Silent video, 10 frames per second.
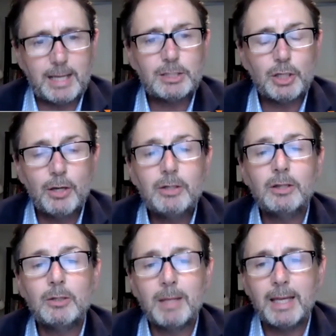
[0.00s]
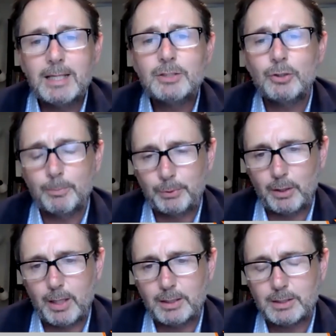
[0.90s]
and turning them into the
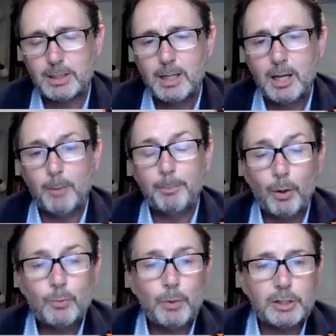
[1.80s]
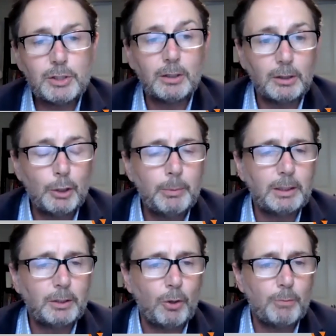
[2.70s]
products upon which the global
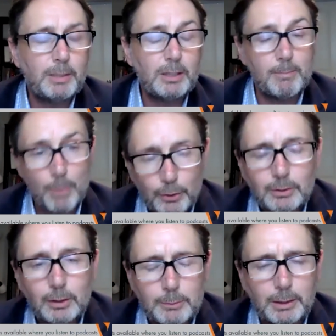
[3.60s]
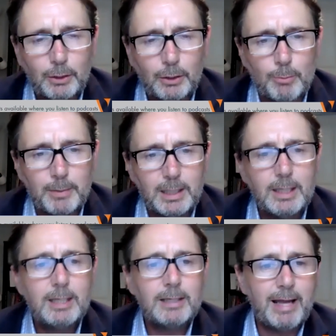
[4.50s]
economy, the modern global economy,
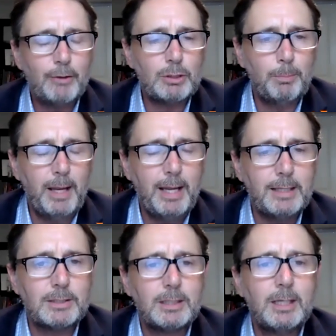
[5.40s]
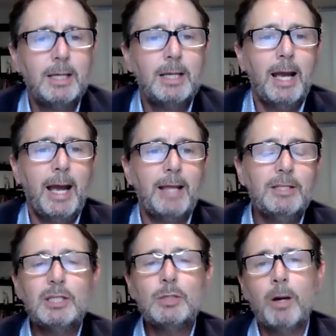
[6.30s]
now depends. And
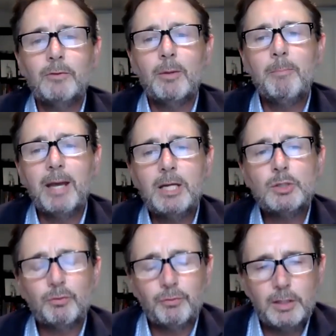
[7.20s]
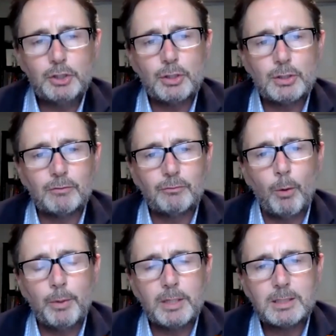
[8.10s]
this is one of the major features of what
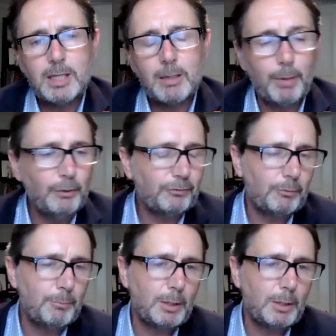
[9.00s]
we're seeing, both from the